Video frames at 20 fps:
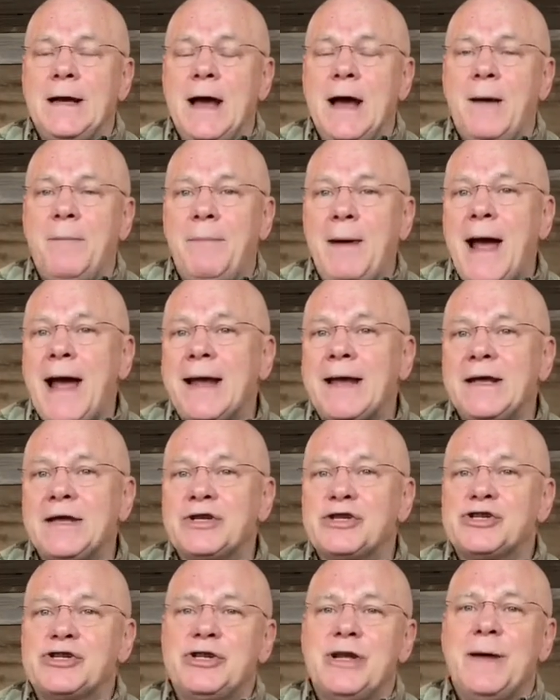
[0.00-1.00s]

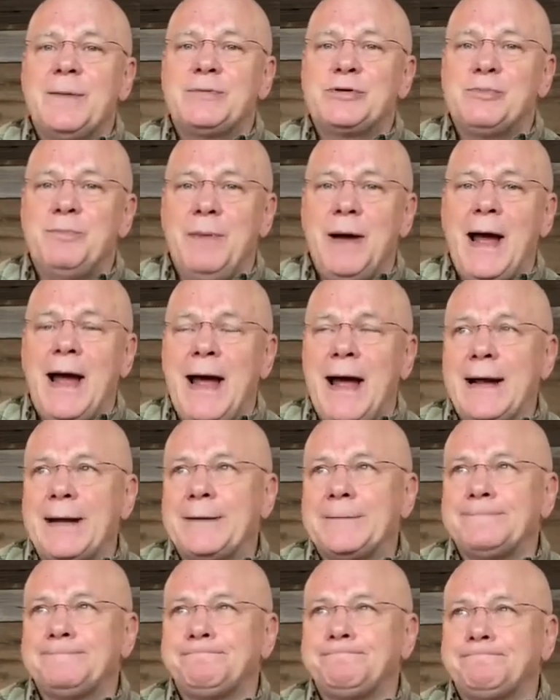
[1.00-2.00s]
Habakkuk steps
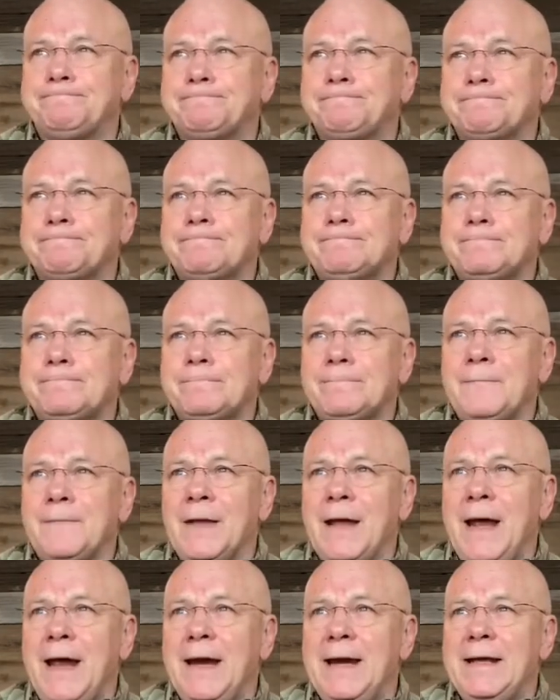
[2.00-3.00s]
back,
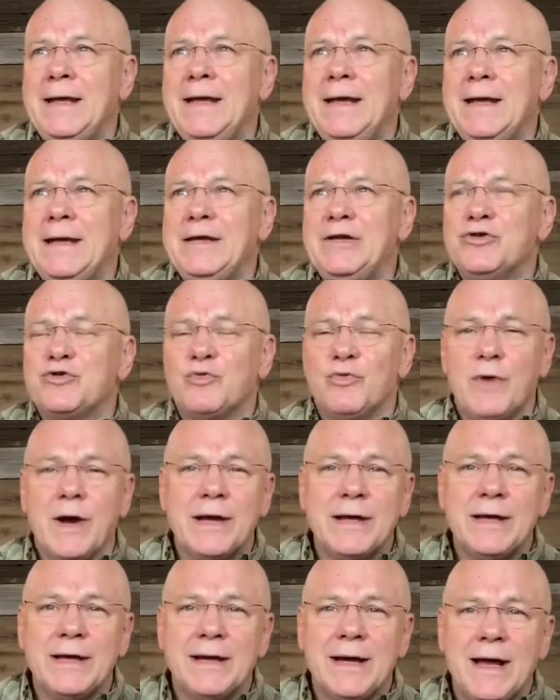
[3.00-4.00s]
and again, he's
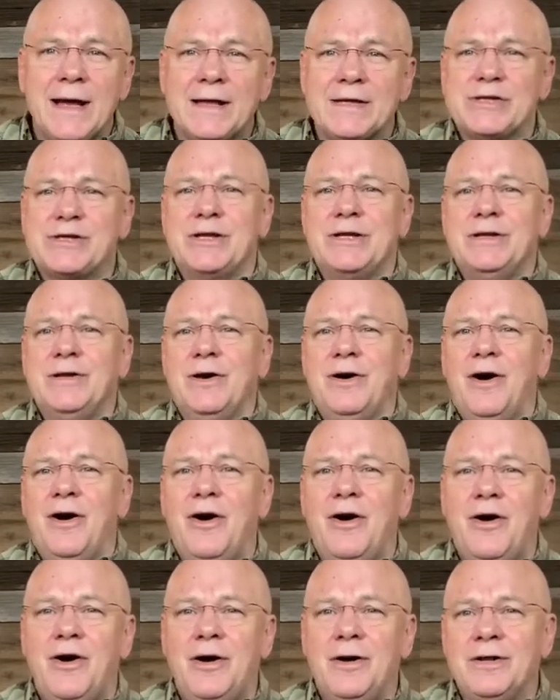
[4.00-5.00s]
recognizing the
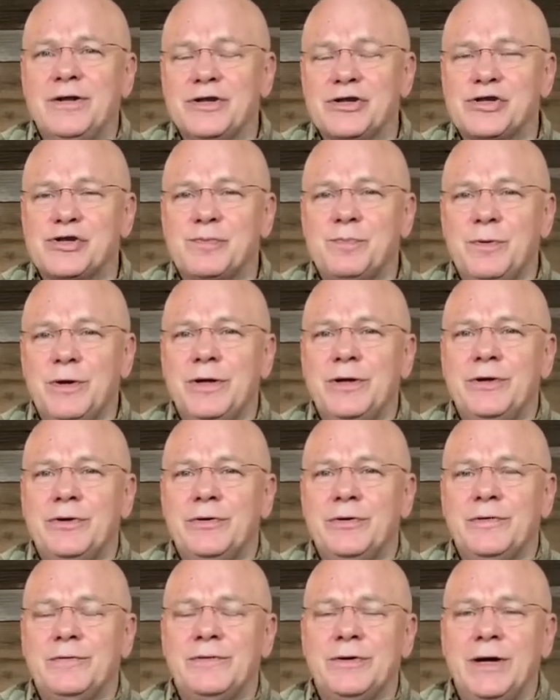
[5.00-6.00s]
awe and the
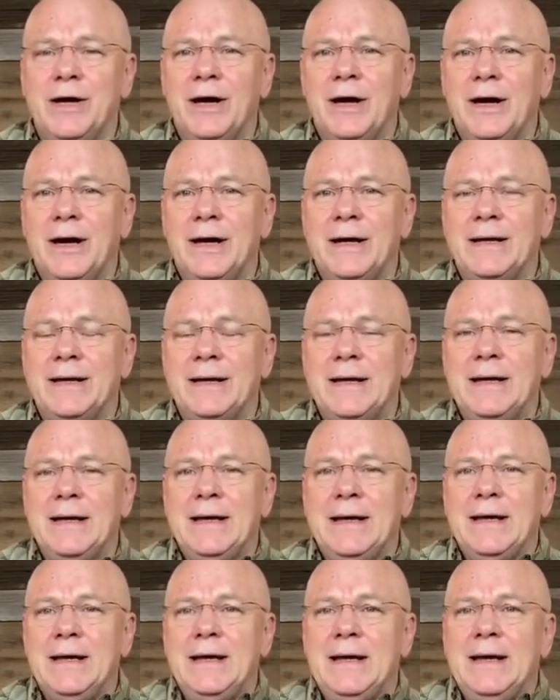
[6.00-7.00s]
splendor of God.
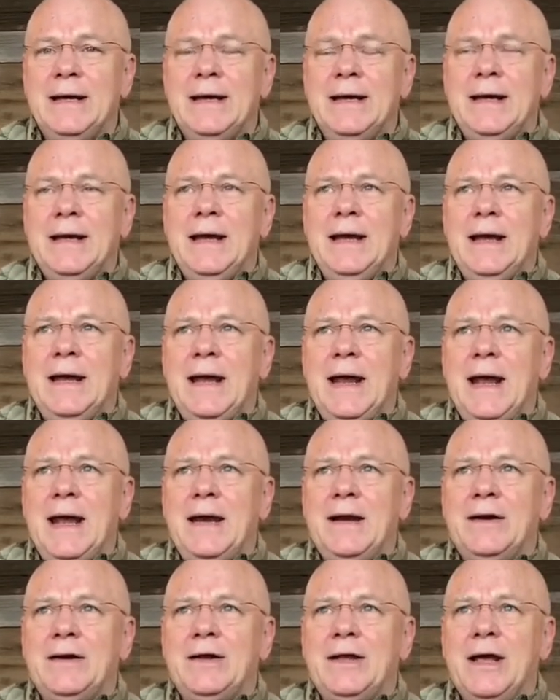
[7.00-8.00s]

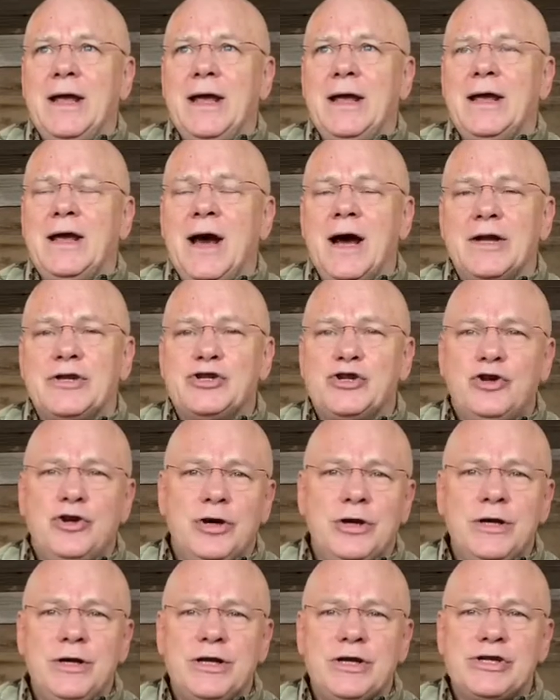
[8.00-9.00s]
And in God's
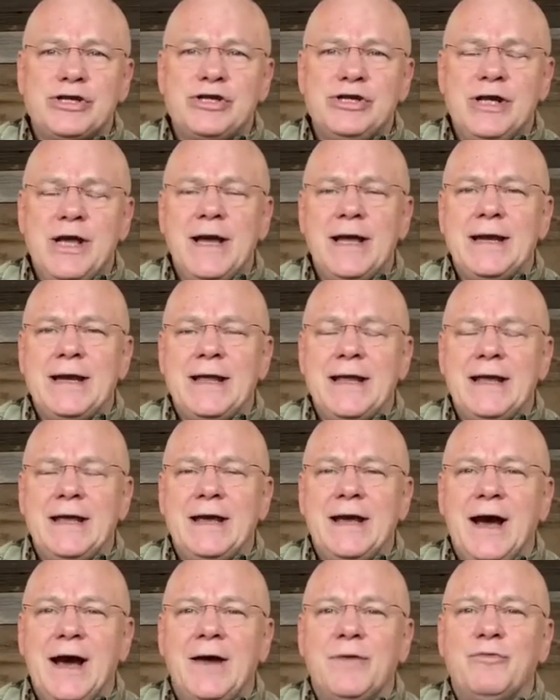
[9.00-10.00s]
goodness, yet
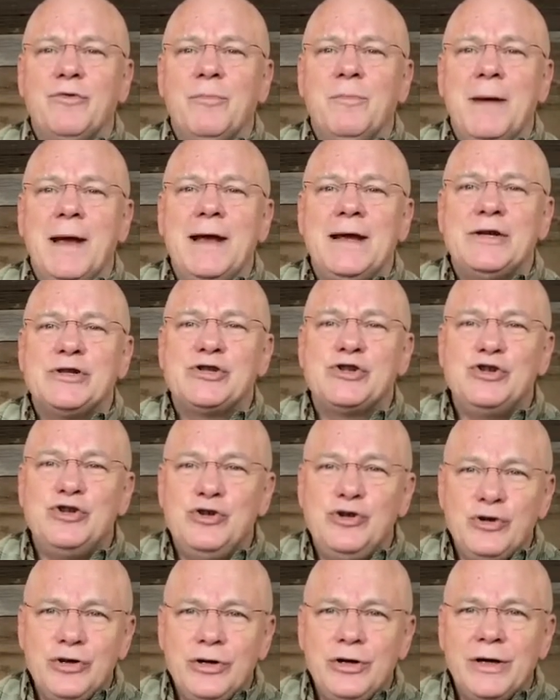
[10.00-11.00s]
God remains
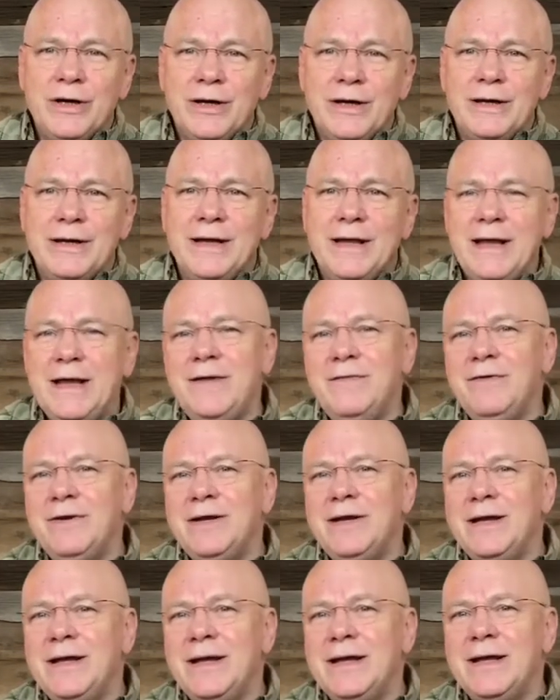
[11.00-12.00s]
good
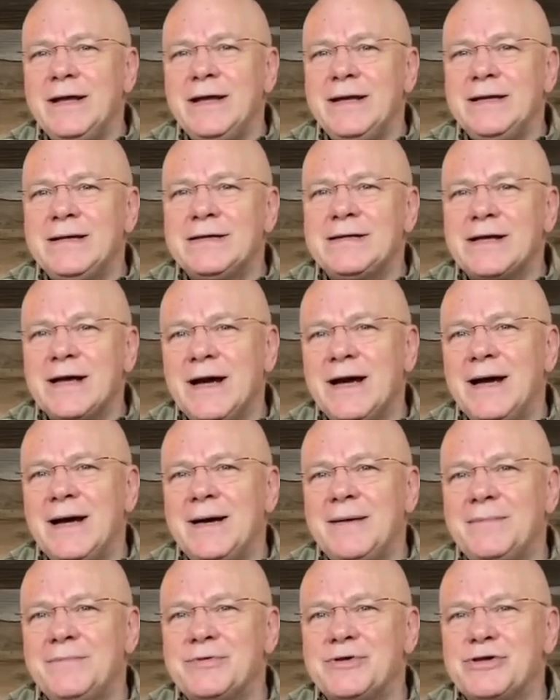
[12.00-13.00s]
even in
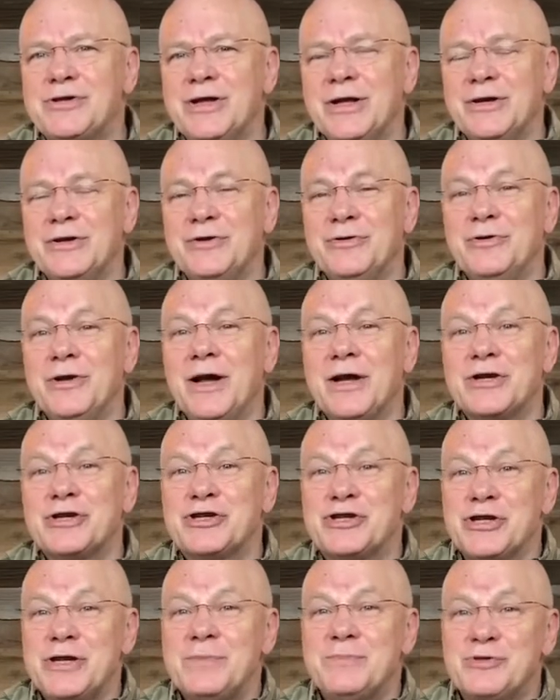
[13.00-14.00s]
times that do not
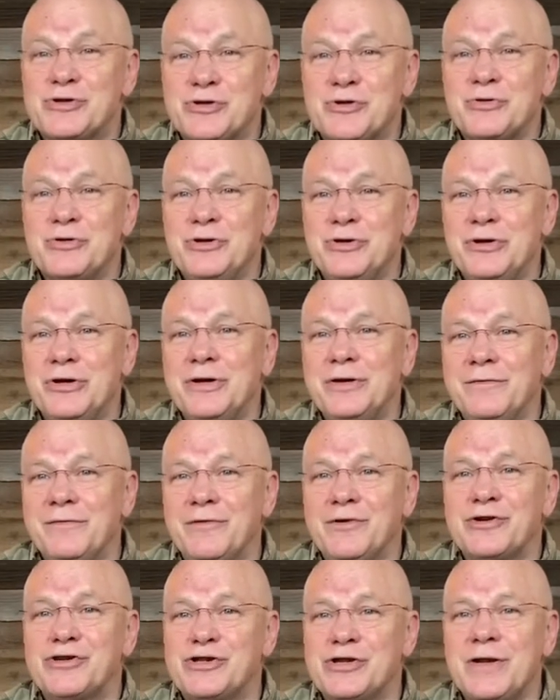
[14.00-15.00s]
seem so good. In
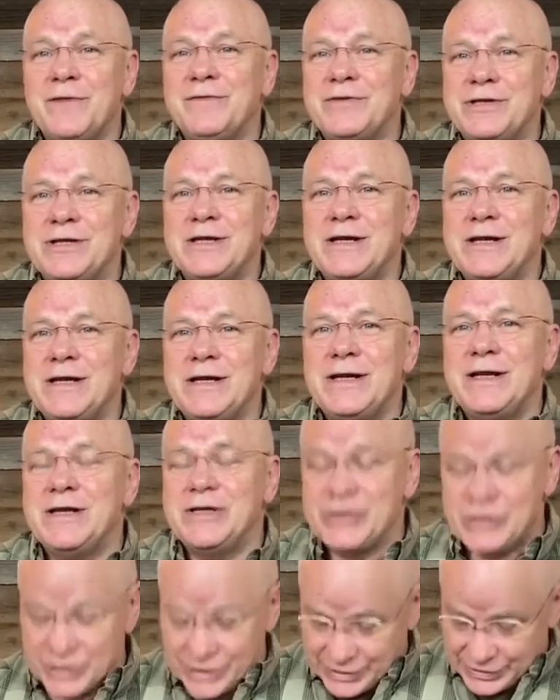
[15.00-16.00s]
verse 17, he
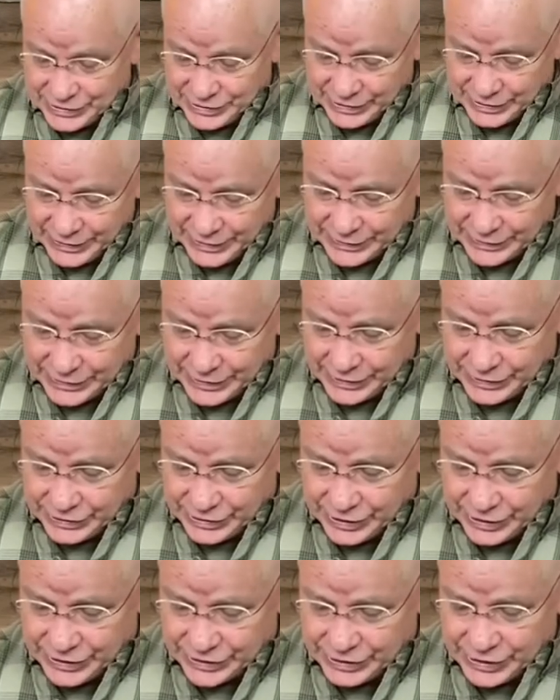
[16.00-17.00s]
says this. He
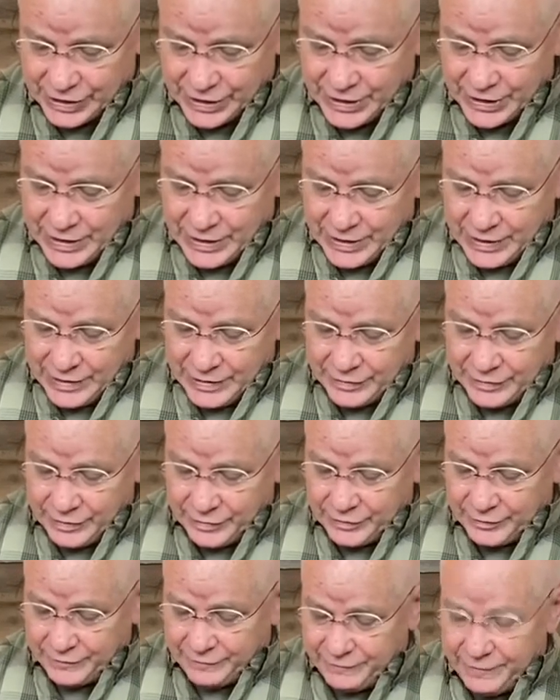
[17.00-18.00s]
says,
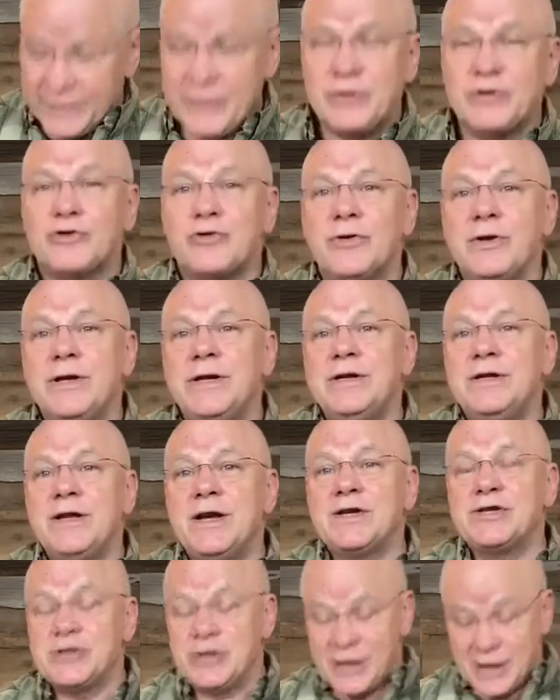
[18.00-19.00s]
though the fig tree
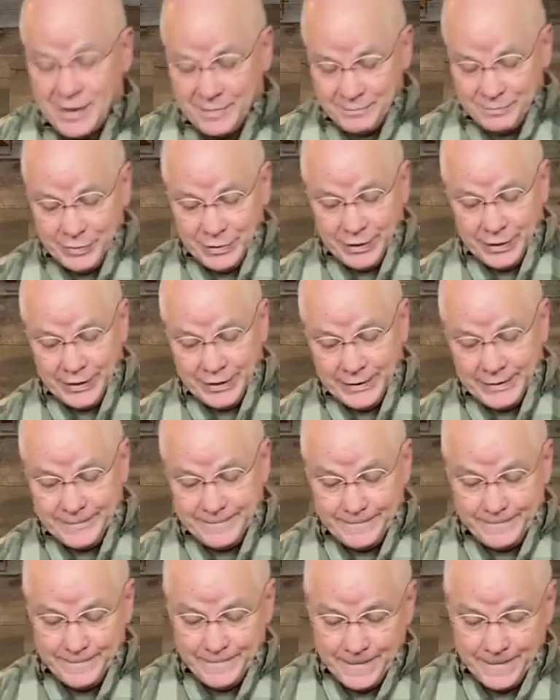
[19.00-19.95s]
does not bud,